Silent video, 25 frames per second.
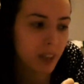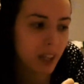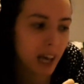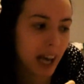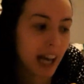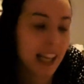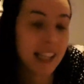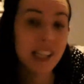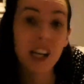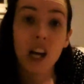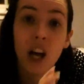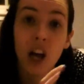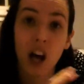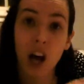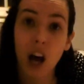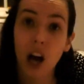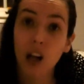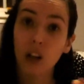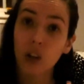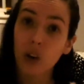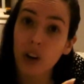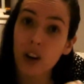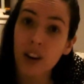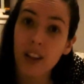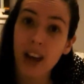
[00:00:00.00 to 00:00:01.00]
And
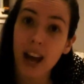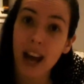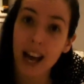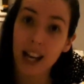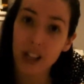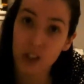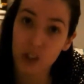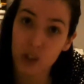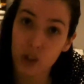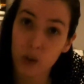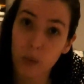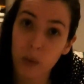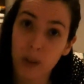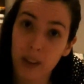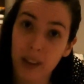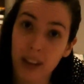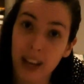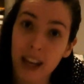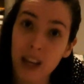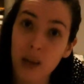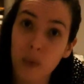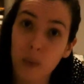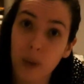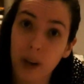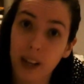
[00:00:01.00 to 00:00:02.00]
a lot of that had to do with
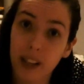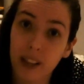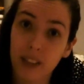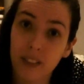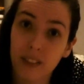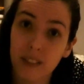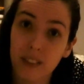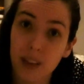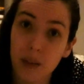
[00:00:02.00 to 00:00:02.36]
Nightwing.